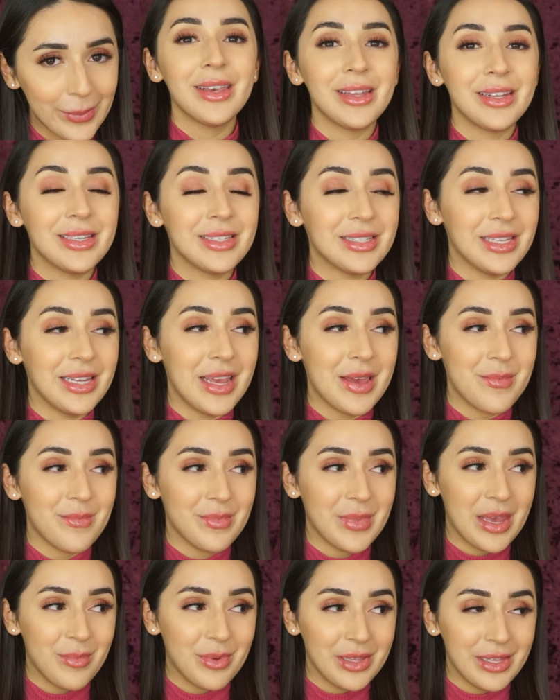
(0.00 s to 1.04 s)
It is the
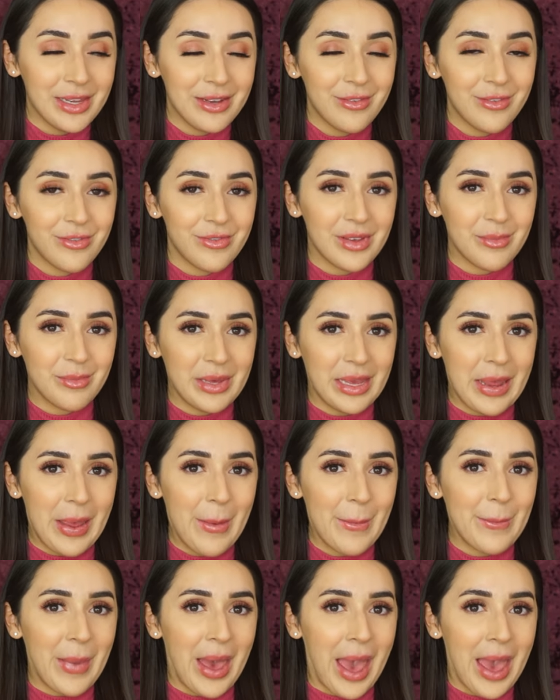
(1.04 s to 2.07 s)
Maybelline Fit Me
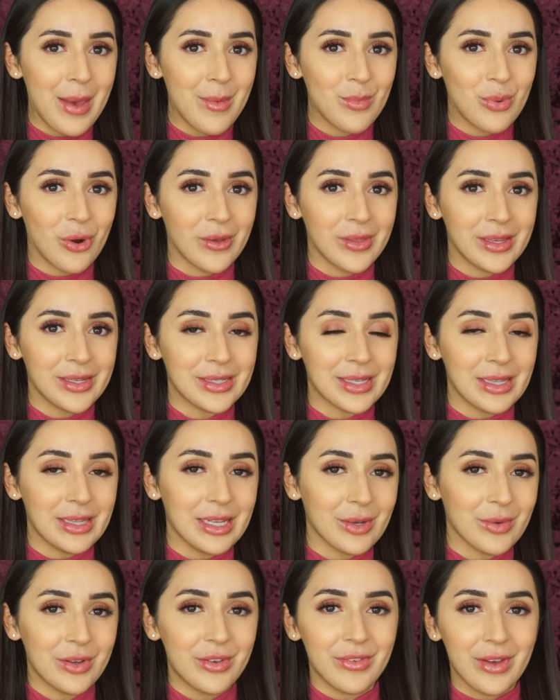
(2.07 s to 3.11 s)
Matte and Poreless
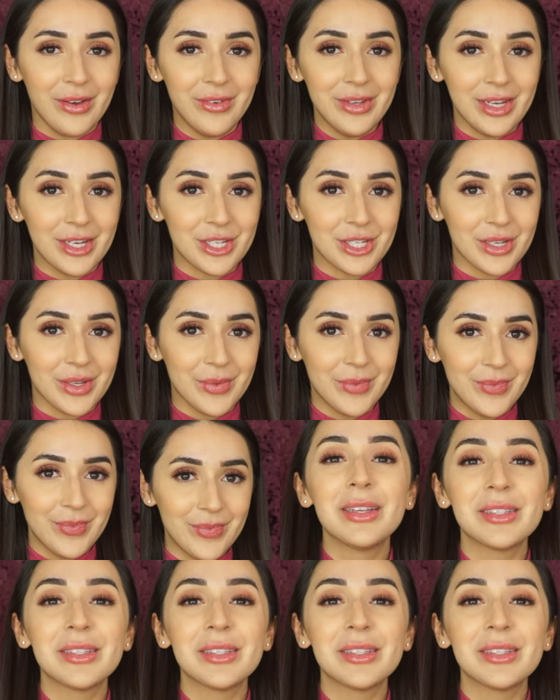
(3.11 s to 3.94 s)
Liquid Foundation.